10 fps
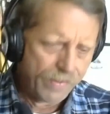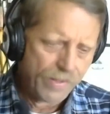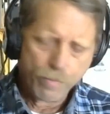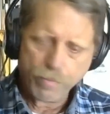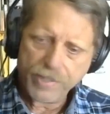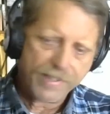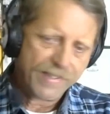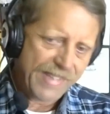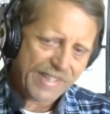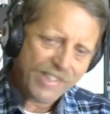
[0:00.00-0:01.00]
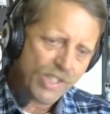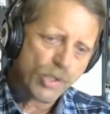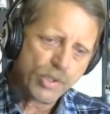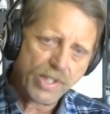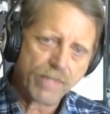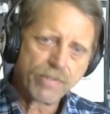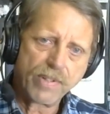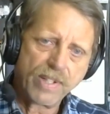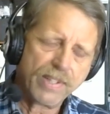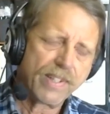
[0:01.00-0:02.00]
but that's years after
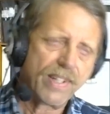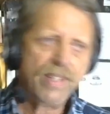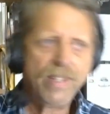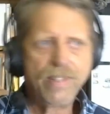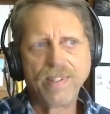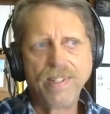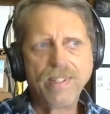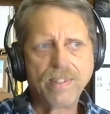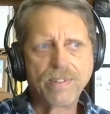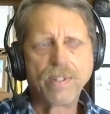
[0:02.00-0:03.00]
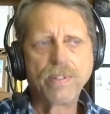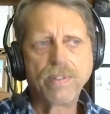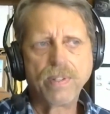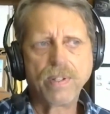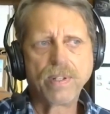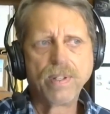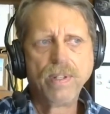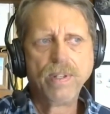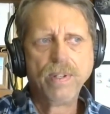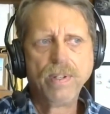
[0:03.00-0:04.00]
I hit this other thing.
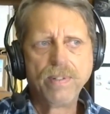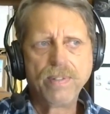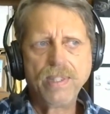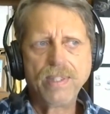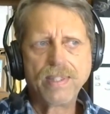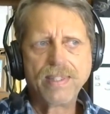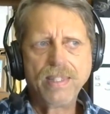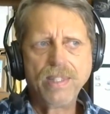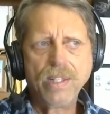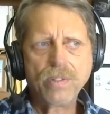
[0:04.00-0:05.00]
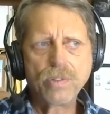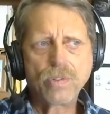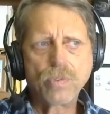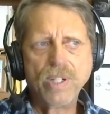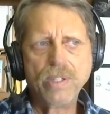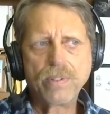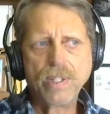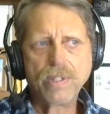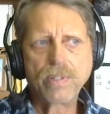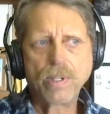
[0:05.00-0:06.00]
And then the other strange
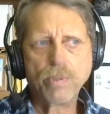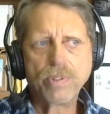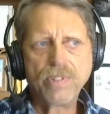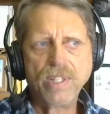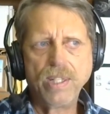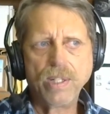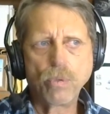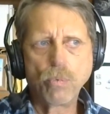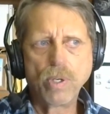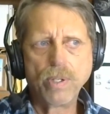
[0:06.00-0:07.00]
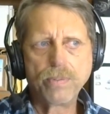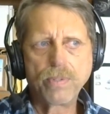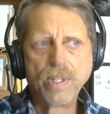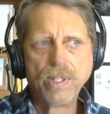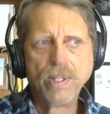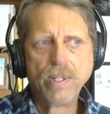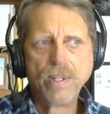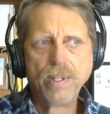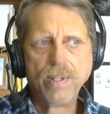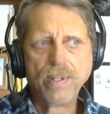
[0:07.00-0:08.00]
things I was seeing was,
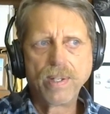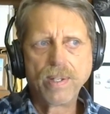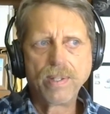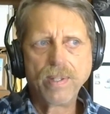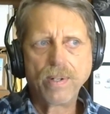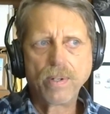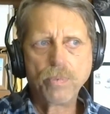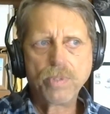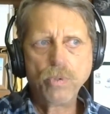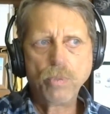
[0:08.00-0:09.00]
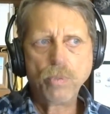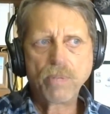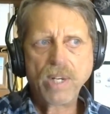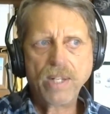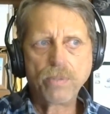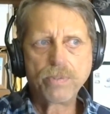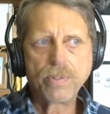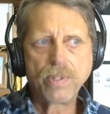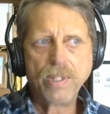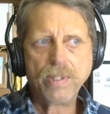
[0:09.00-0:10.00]
doing my rounds
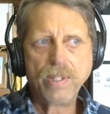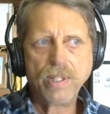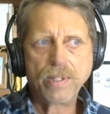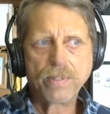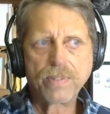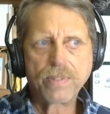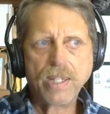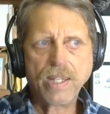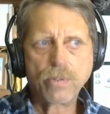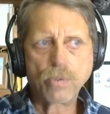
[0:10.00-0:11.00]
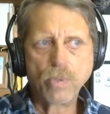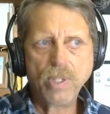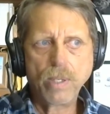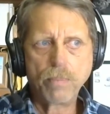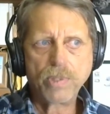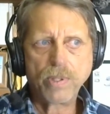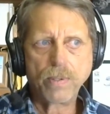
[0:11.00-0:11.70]
in the psychiatric rehab center.